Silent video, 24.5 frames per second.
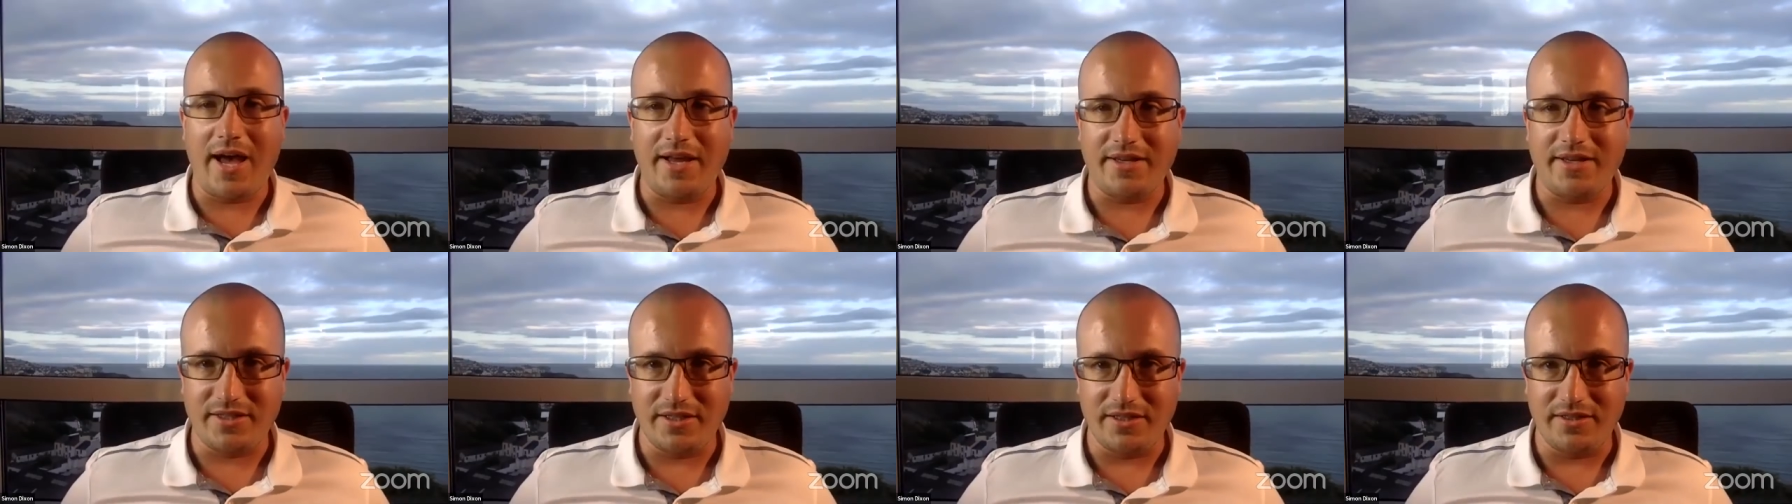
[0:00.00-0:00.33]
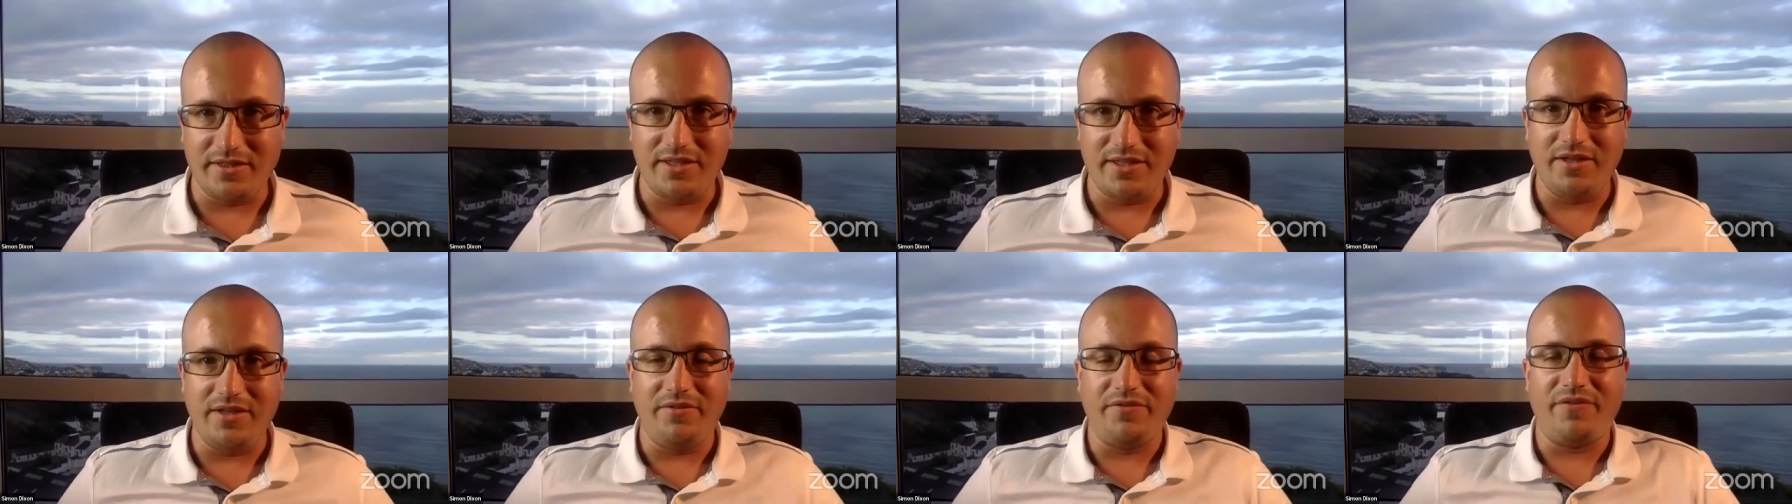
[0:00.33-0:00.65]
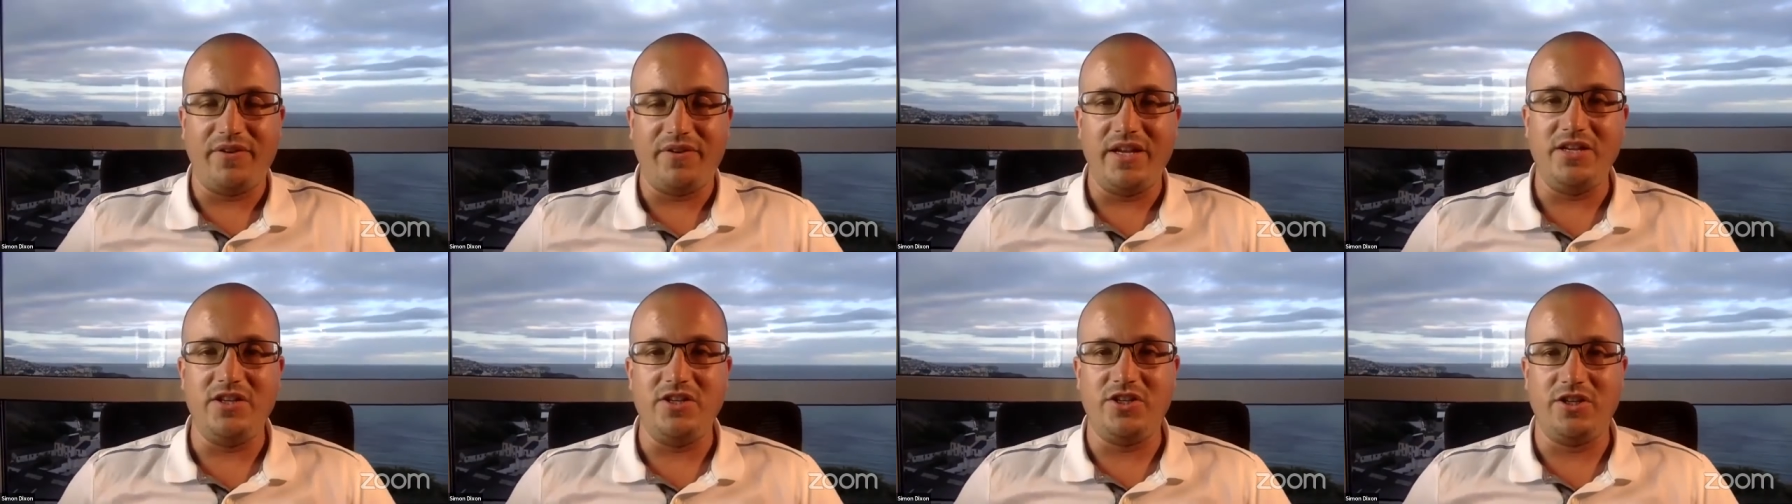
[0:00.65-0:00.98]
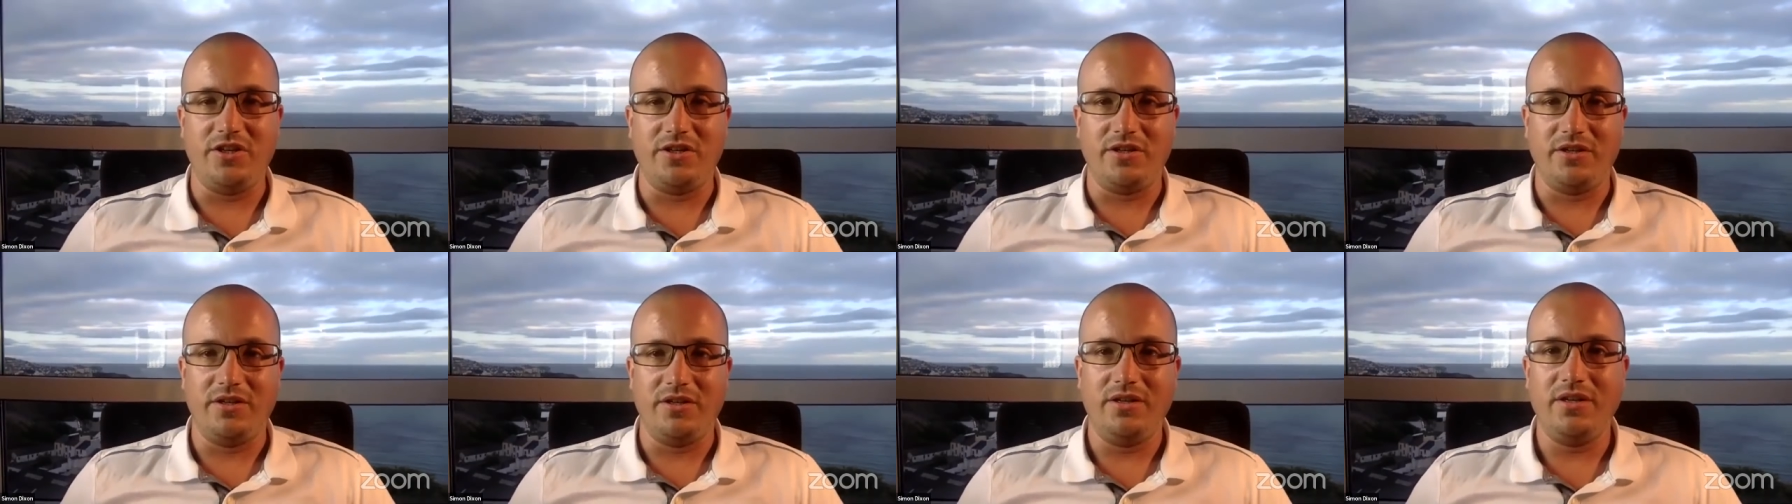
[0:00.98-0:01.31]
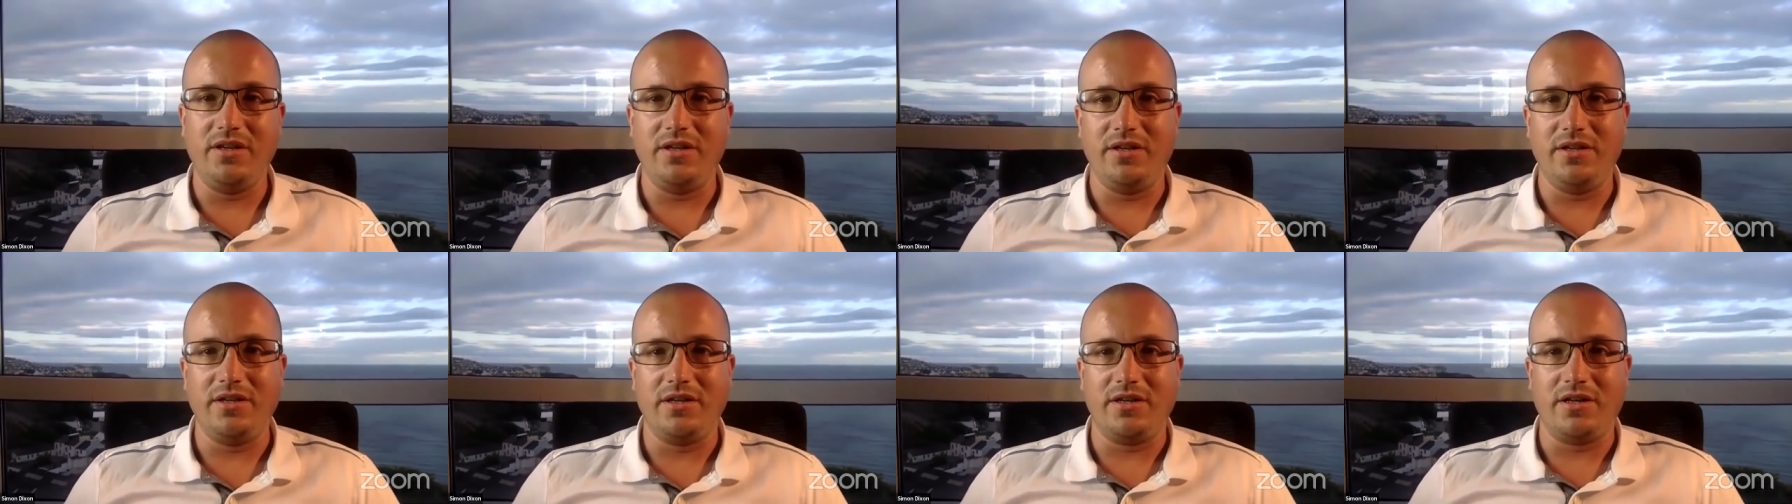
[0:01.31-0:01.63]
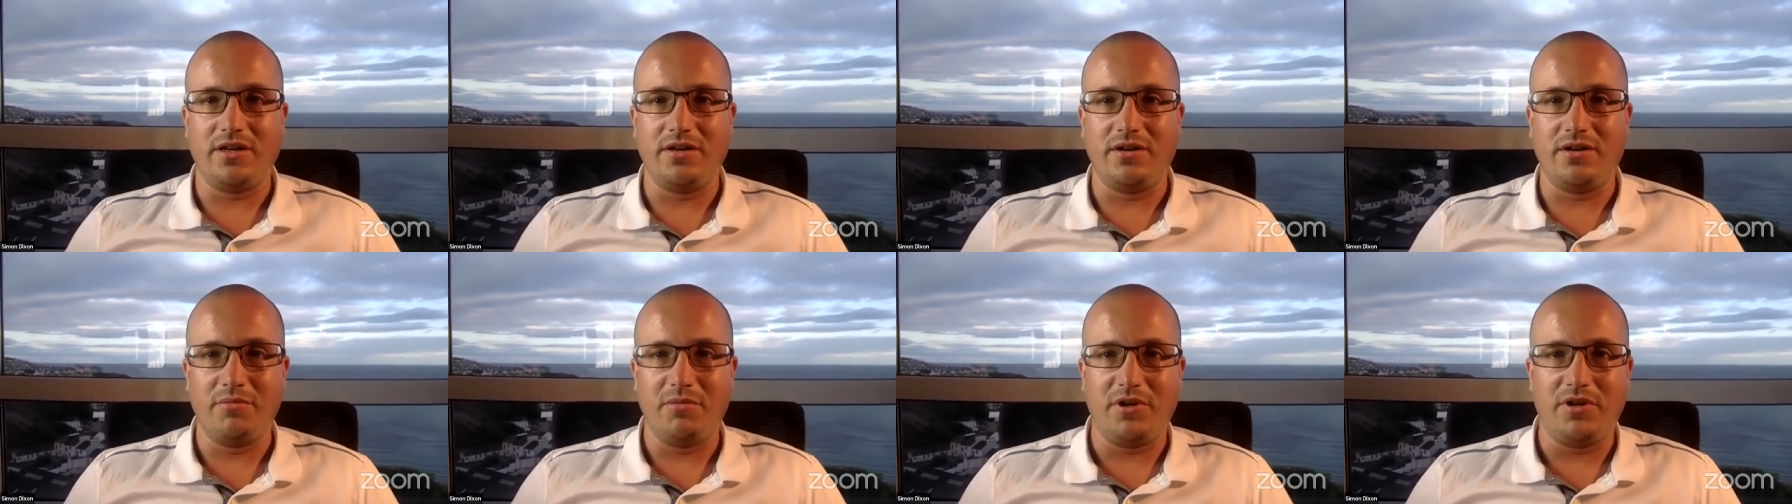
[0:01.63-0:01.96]
asset deflation in the
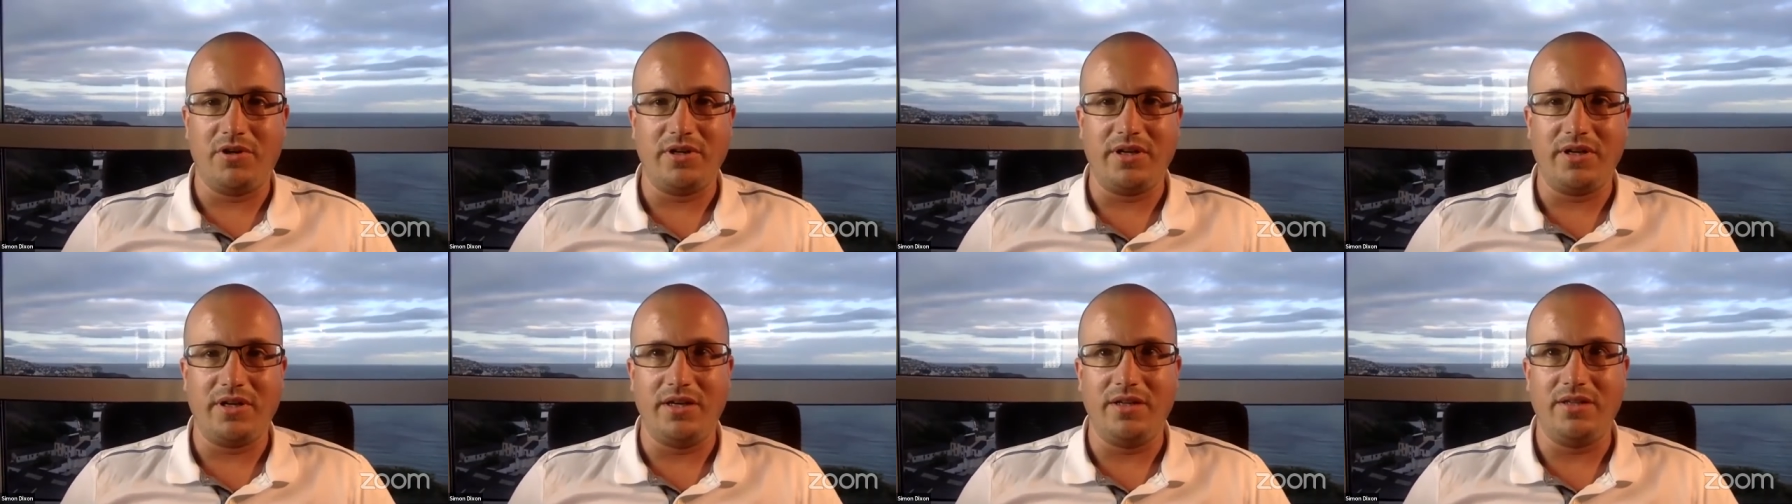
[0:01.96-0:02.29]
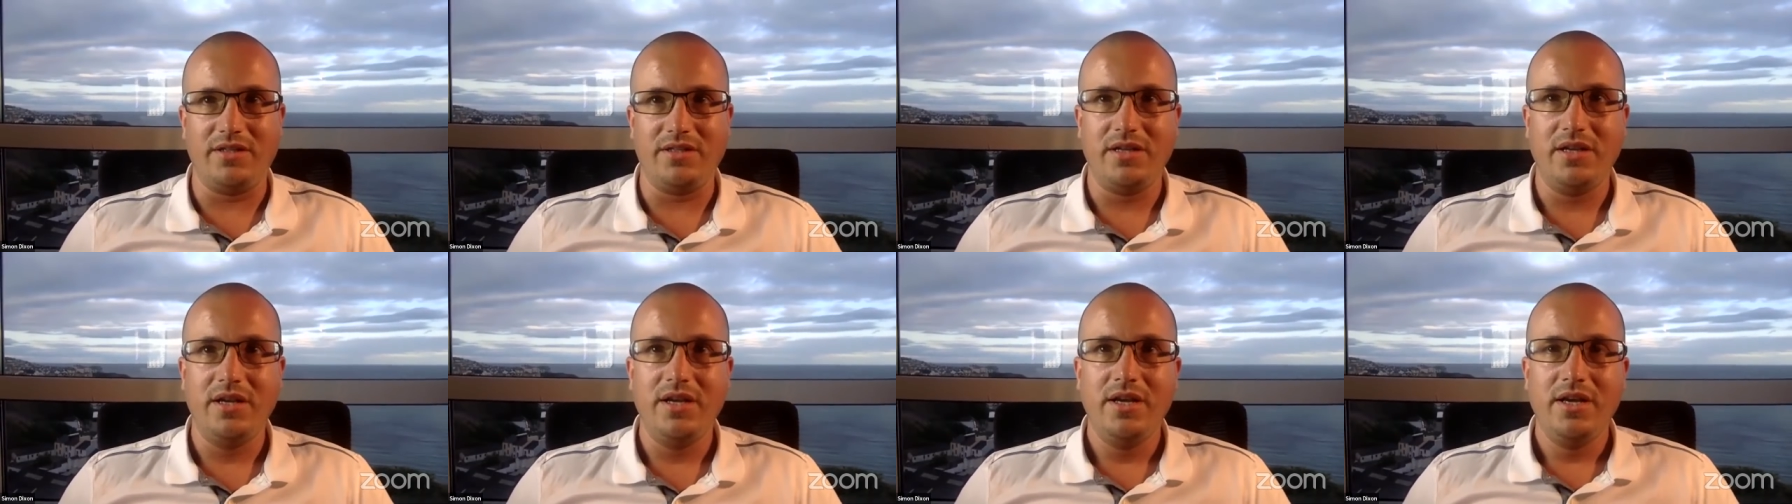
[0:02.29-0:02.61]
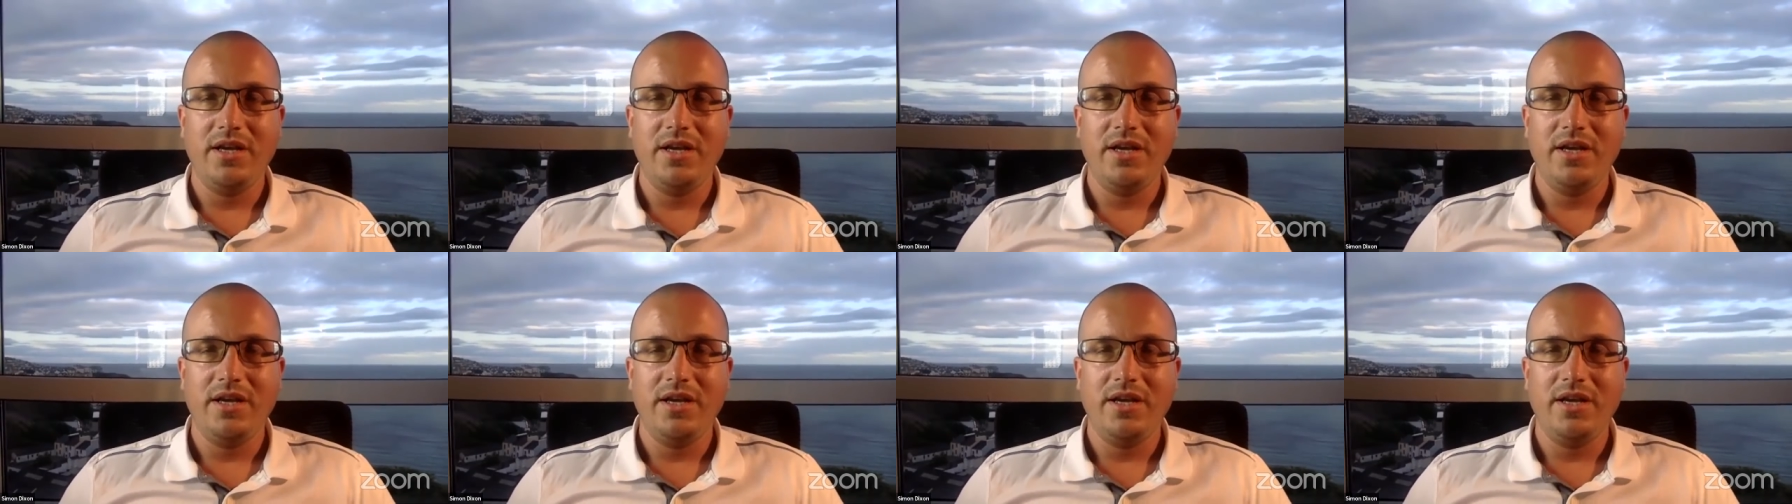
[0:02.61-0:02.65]
current markets.